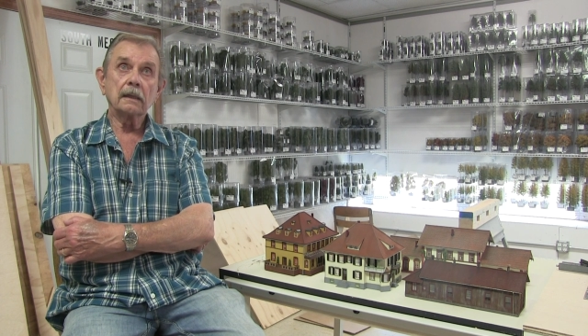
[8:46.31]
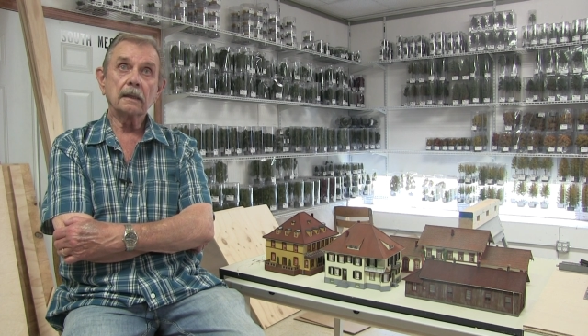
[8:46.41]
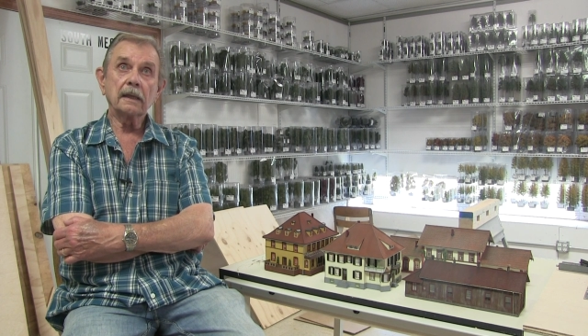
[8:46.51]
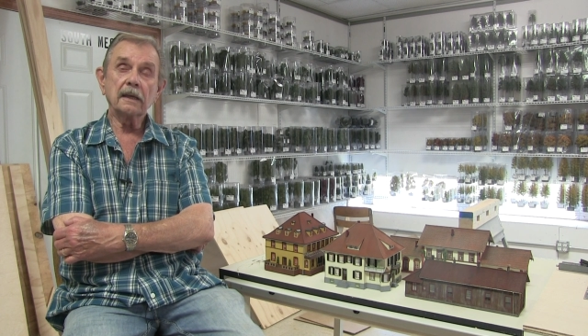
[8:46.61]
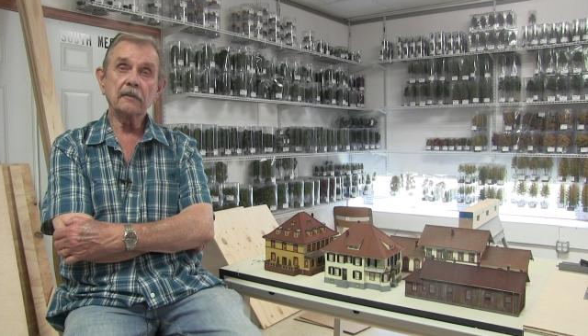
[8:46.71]

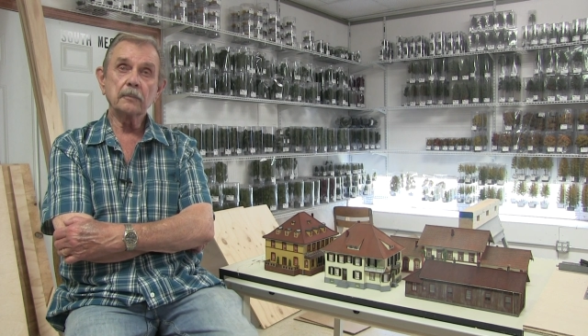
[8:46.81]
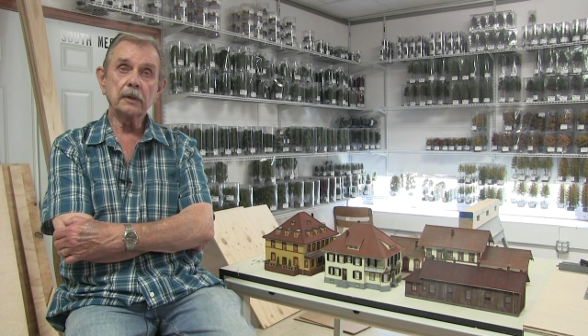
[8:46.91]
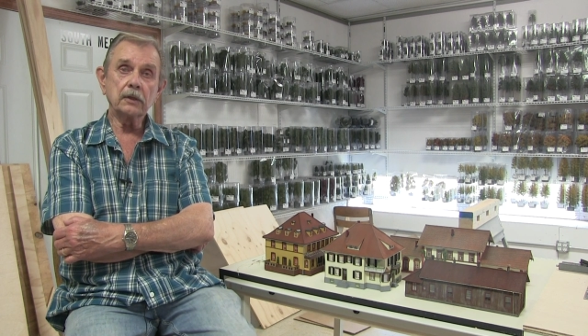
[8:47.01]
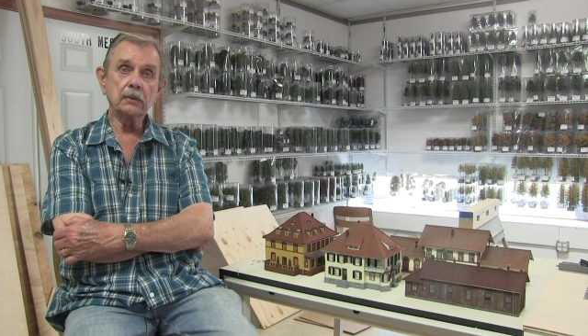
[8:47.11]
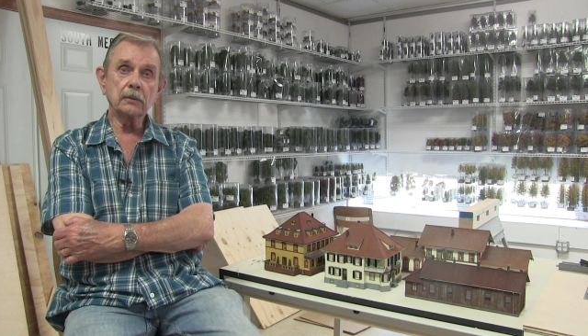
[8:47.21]
they have
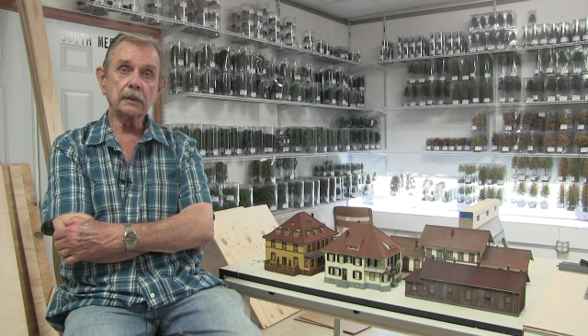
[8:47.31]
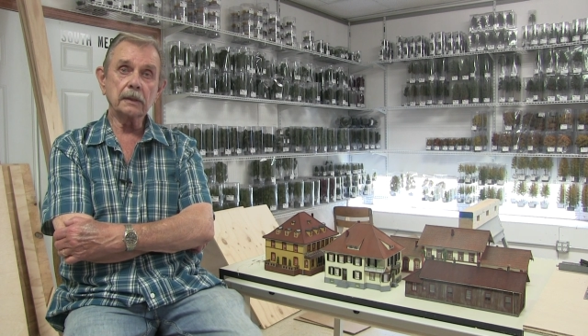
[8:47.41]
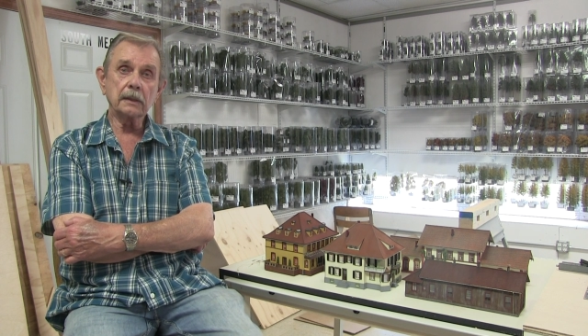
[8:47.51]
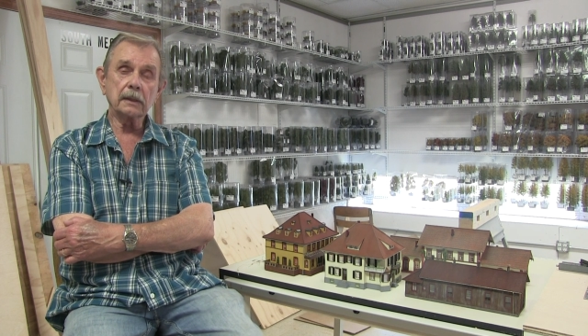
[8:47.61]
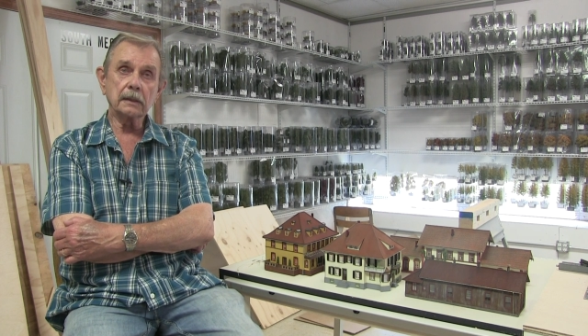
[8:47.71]
me
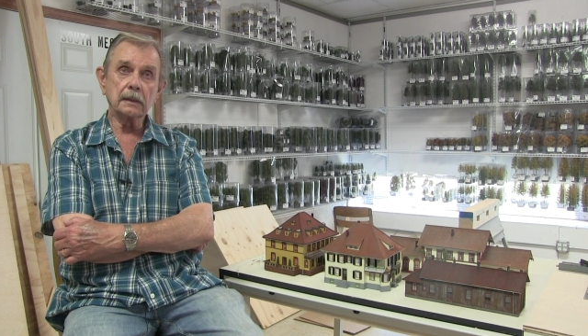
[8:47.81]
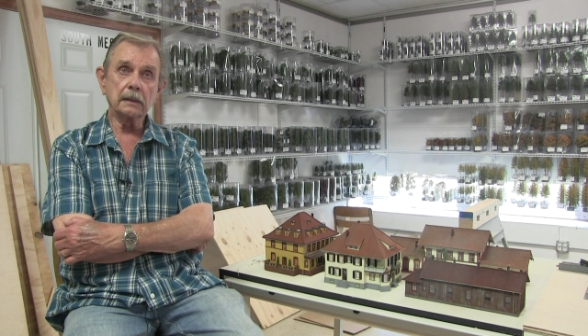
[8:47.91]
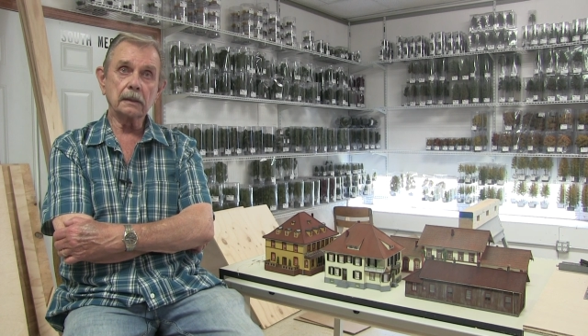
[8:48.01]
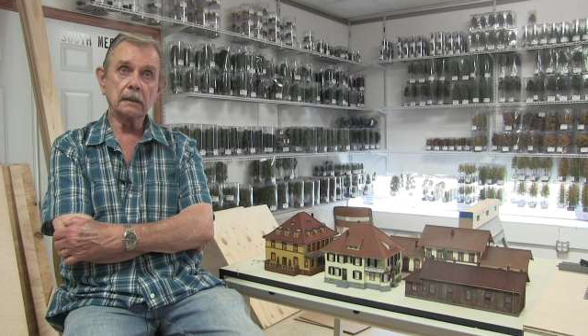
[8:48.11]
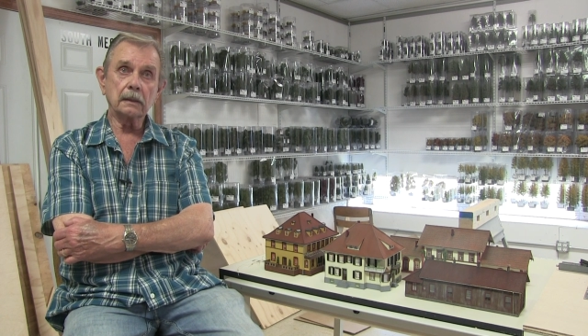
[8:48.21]
doing
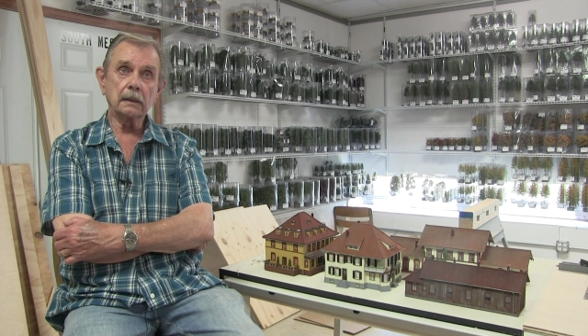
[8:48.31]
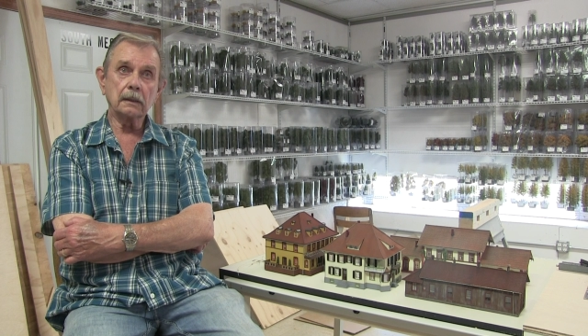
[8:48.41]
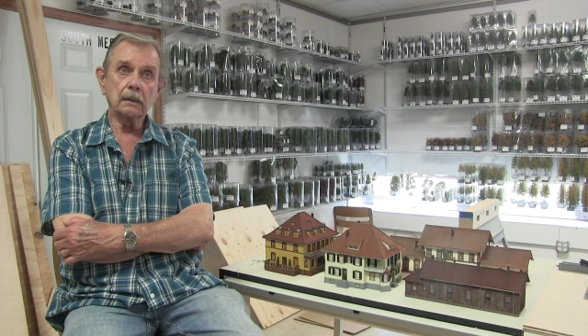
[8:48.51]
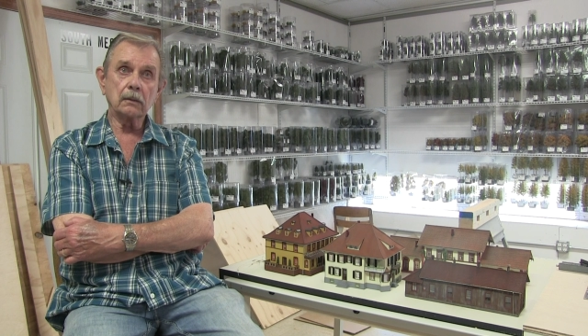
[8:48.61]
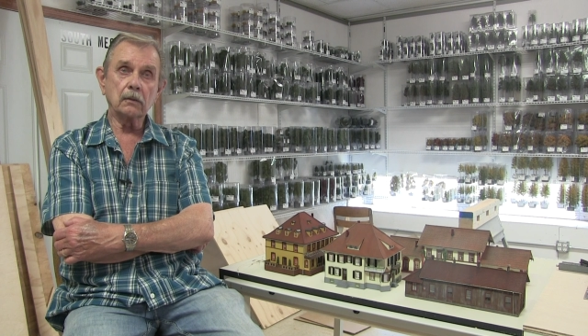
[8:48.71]

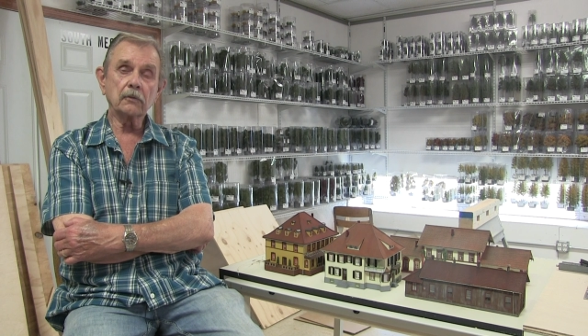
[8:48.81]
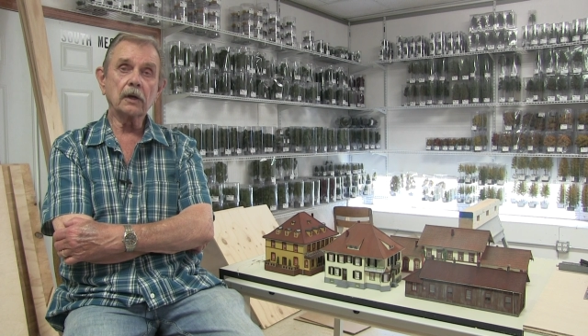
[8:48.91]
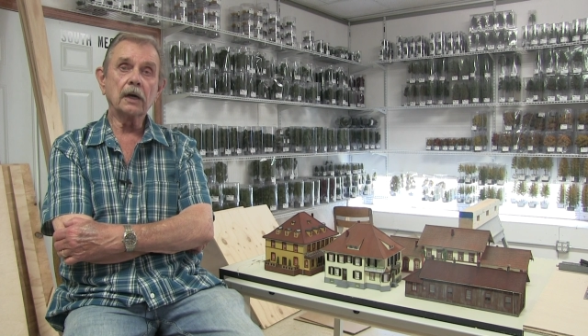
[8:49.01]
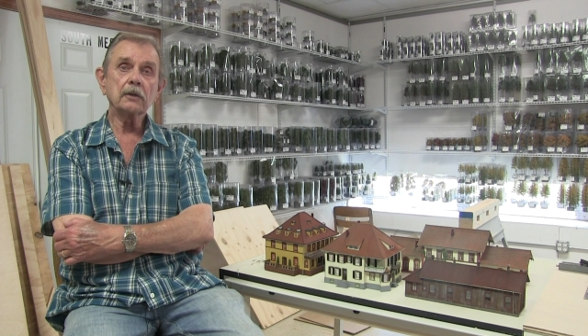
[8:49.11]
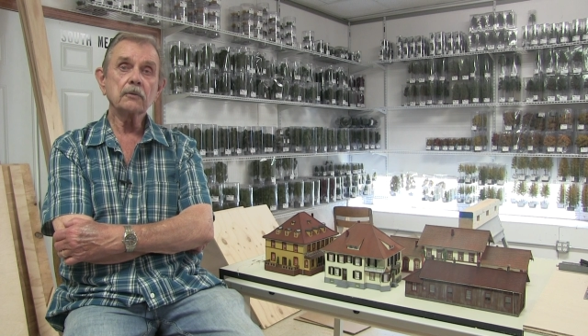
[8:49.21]
over
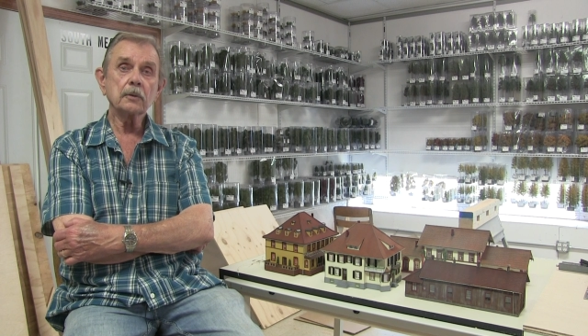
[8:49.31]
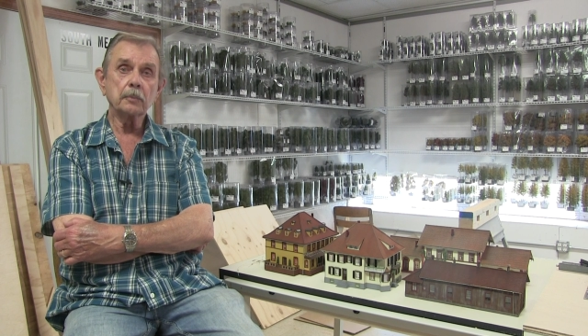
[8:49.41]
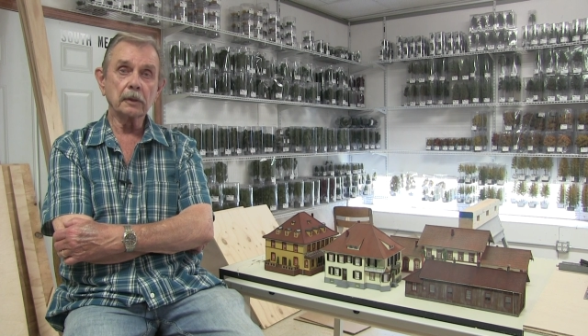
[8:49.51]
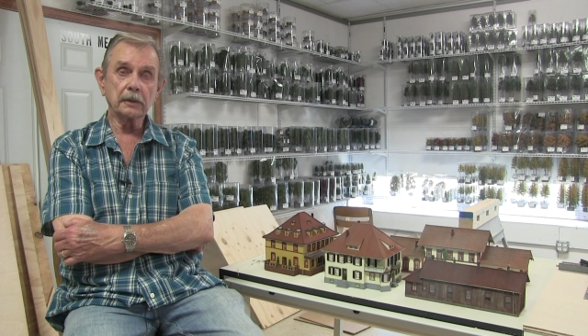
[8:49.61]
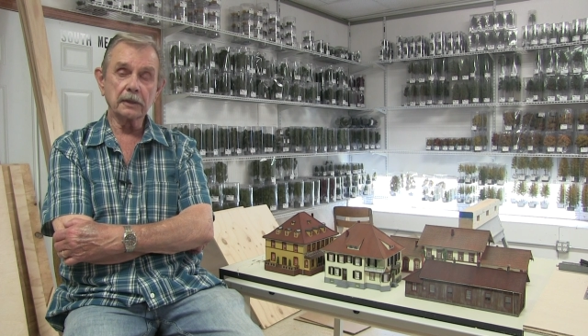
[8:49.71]

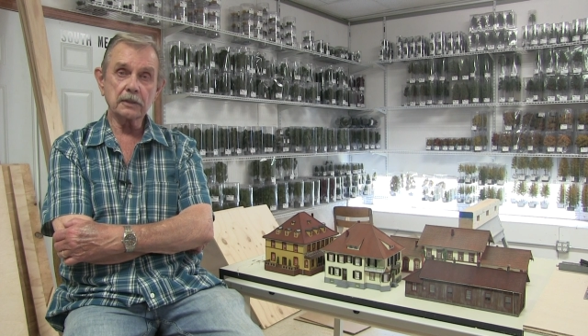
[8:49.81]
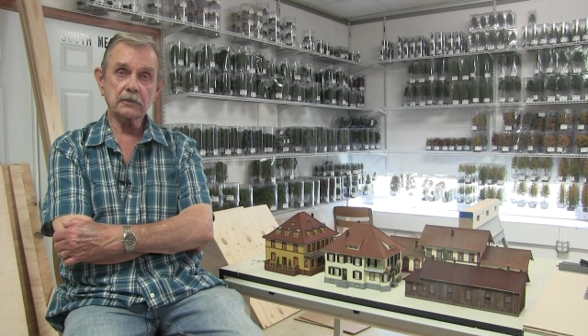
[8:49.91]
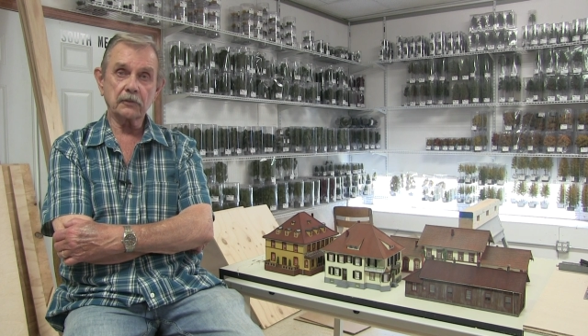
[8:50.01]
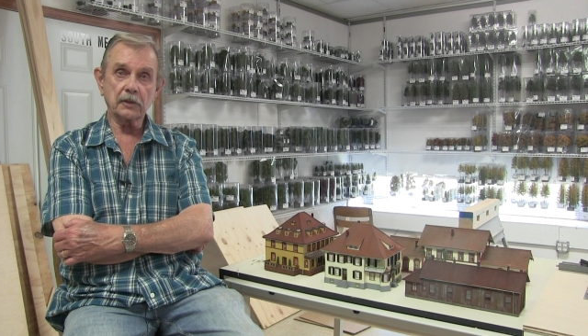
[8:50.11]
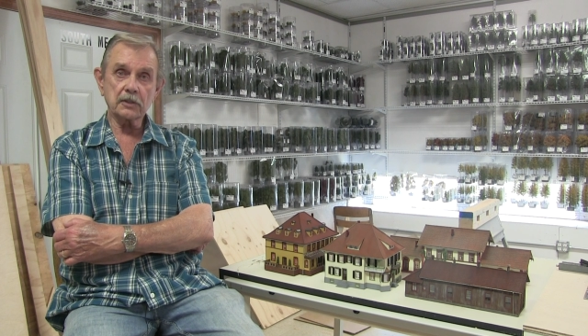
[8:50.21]
100
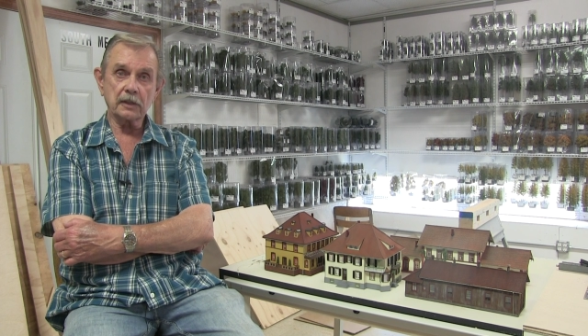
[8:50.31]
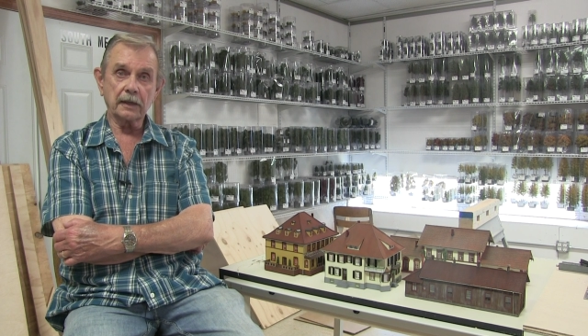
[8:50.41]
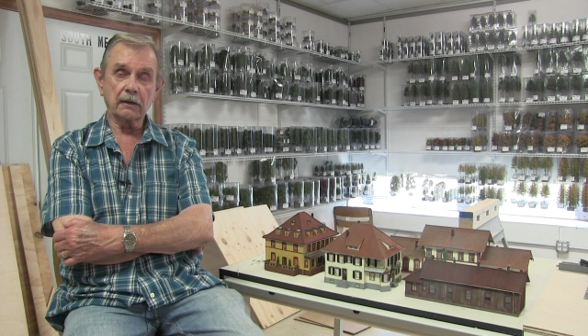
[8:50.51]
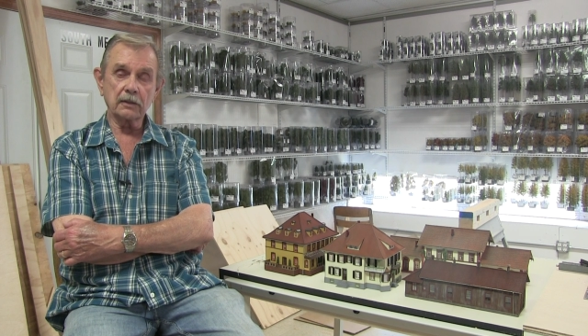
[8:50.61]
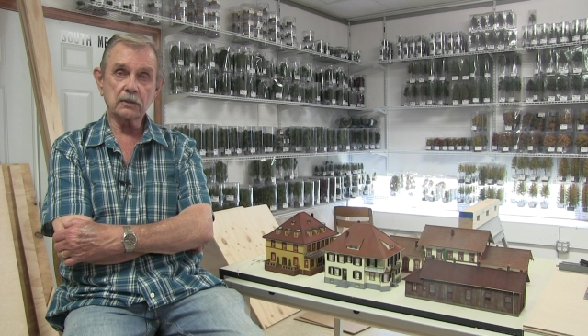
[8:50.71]
buildings for this layout.